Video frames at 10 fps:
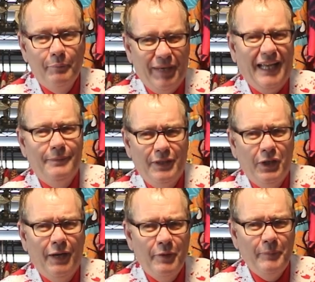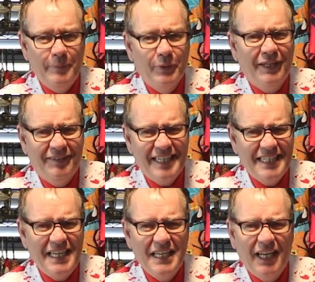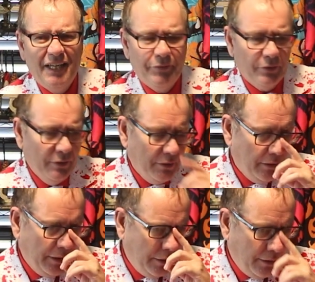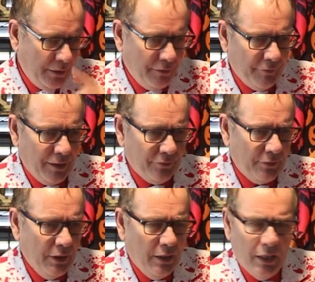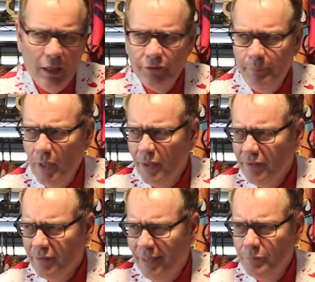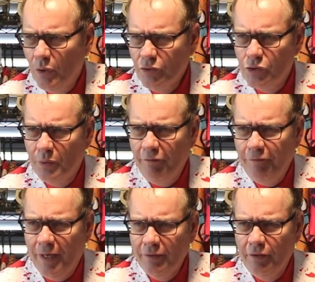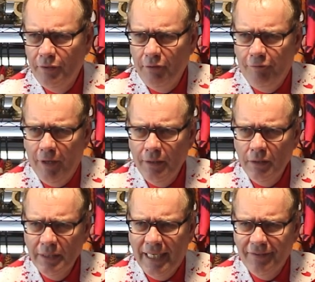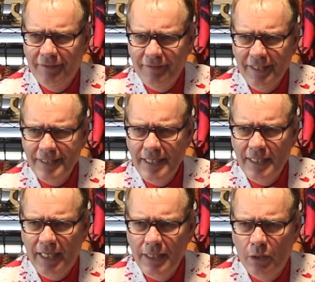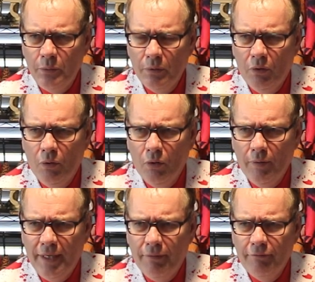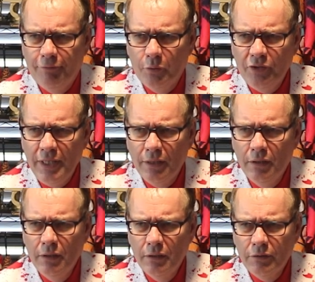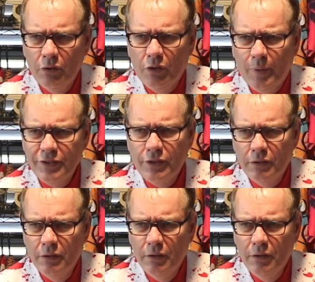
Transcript: Platinum and diamond people get 16 days in, in advance. Uh, to be honest, I'm not sure if Faster to the Fun gets the 16 day note or they're at 14. It's a good question.